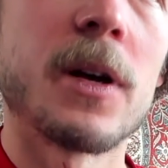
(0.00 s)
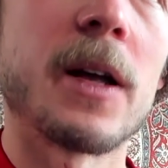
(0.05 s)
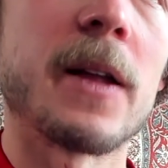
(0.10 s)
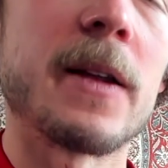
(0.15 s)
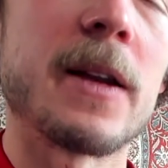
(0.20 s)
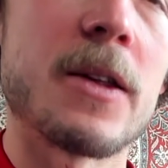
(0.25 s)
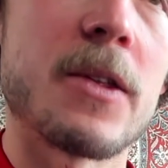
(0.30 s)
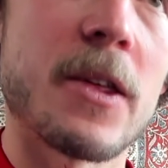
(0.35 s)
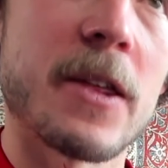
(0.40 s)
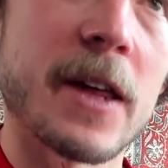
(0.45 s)

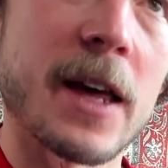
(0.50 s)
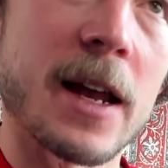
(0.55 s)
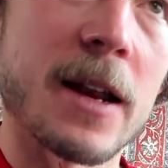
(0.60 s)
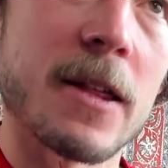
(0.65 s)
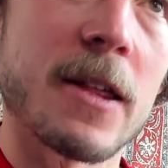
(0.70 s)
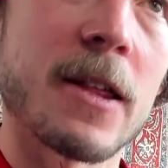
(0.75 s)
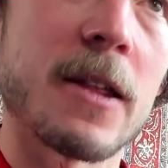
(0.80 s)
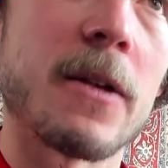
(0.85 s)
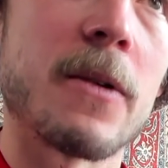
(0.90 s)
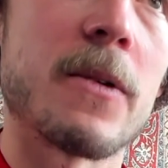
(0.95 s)
Then he just kind
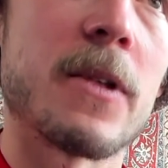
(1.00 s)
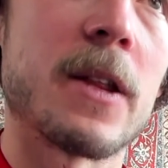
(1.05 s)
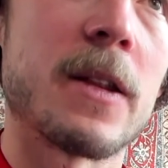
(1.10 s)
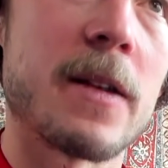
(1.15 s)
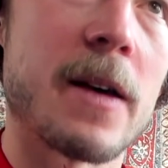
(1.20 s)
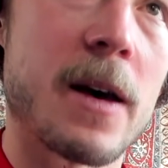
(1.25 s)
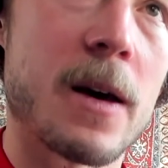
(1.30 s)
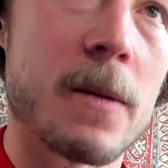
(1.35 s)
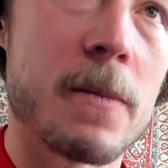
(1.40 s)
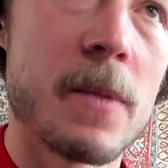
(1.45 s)
of slows it
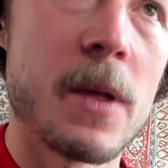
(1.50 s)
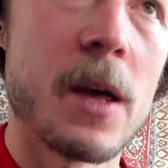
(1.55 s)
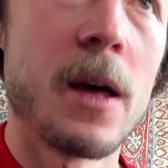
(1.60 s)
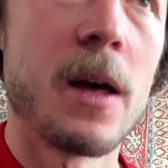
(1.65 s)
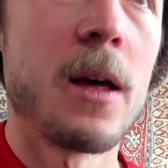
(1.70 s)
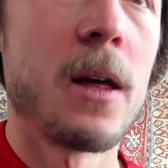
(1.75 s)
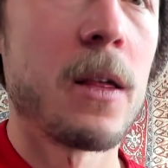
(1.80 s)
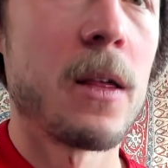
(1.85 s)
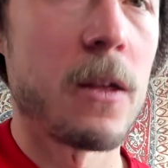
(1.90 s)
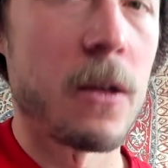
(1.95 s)

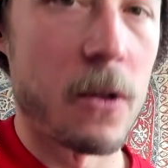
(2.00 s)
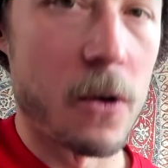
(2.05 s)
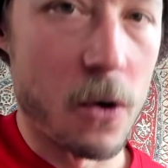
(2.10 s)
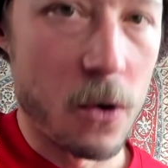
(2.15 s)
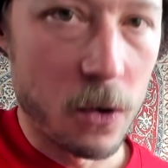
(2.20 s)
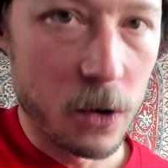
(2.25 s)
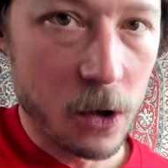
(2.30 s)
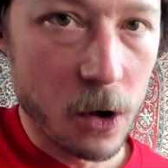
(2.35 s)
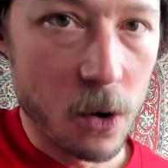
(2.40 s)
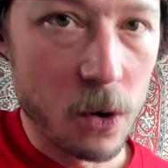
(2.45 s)
down. So the
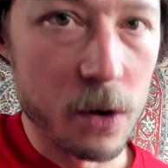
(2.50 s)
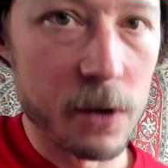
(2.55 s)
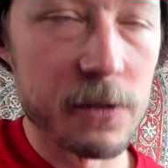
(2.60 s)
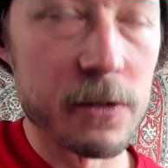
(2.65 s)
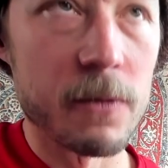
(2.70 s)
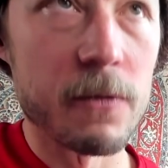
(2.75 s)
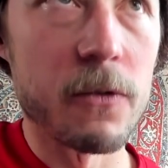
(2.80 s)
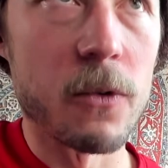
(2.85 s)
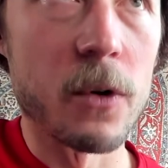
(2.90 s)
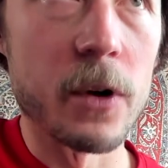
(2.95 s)
whole coda
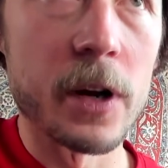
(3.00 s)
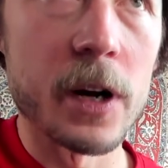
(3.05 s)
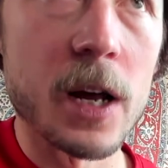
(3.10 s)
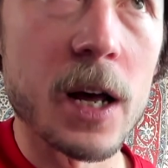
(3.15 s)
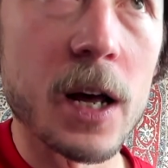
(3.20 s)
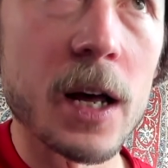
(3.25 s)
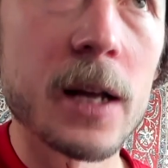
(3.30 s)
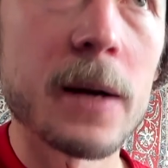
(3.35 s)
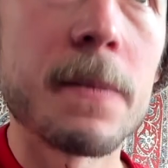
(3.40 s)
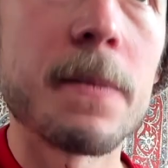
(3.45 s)
from
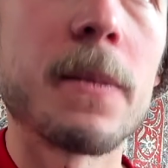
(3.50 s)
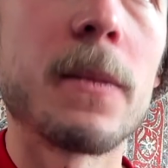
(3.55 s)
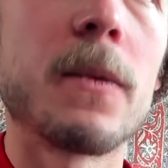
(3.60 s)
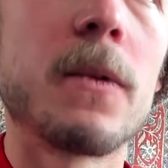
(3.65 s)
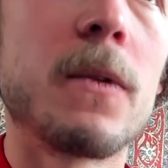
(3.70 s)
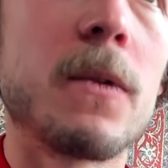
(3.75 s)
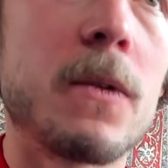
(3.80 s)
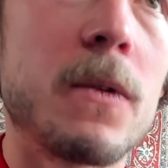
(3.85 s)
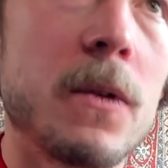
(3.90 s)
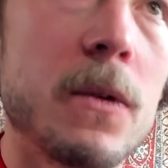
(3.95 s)
49,
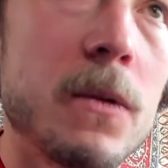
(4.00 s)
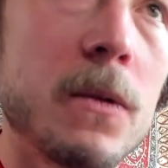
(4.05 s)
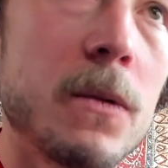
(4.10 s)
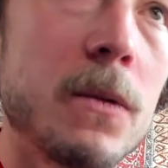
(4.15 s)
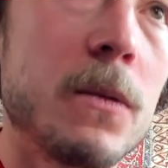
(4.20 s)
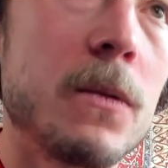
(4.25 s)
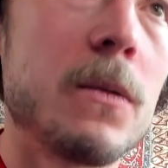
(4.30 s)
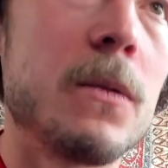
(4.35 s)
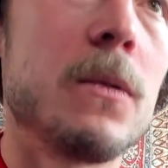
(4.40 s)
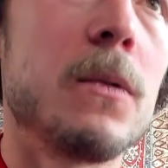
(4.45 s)

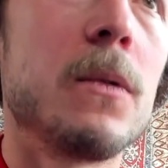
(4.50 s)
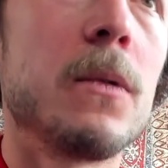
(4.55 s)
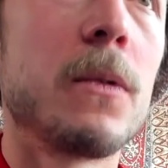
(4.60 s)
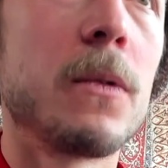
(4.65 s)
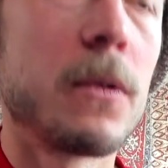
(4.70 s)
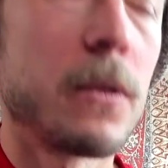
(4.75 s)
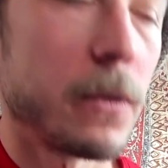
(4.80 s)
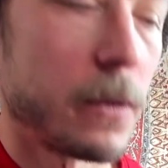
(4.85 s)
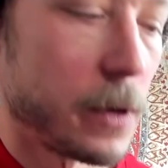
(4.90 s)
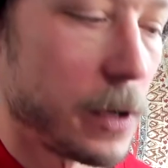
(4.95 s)
2,
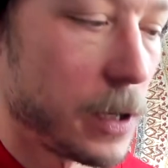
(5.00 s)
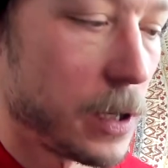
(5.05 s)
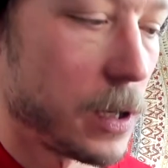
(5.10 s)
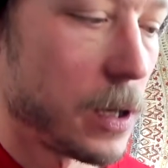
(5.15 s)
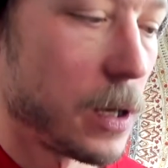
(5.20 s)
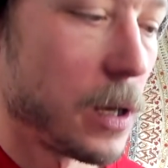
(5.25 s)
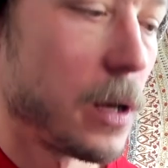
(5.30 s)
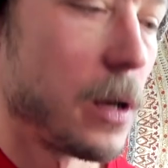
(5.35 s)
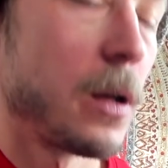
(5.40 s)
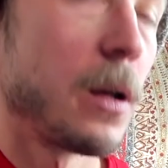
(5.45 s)
3,
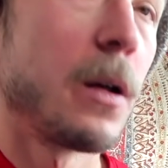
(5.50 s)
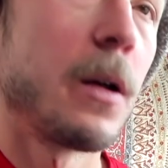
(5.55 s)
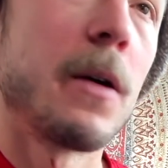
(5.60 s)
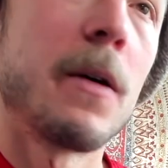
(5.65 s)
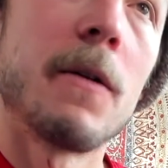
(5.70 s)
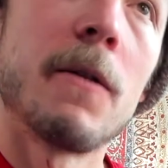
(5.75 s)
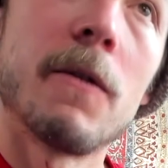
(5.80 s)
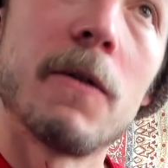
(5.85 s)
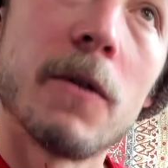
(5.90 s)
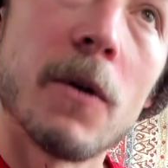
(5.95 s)

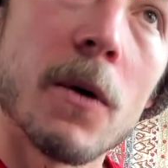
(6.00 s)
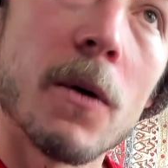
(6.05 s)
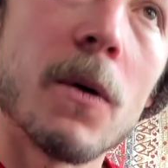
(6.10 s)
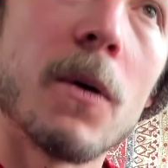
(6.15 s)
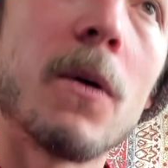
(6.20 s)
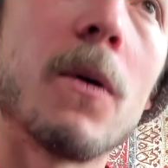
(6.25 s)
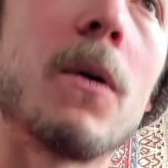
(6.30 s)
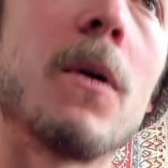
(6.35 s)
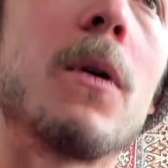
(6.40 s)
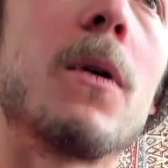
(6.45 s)

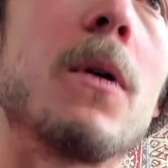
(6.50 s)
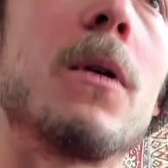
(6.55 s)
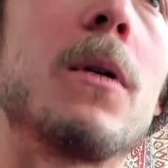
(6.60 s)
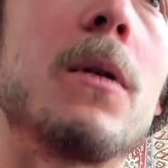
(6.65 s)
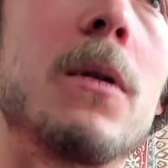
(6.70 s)
4.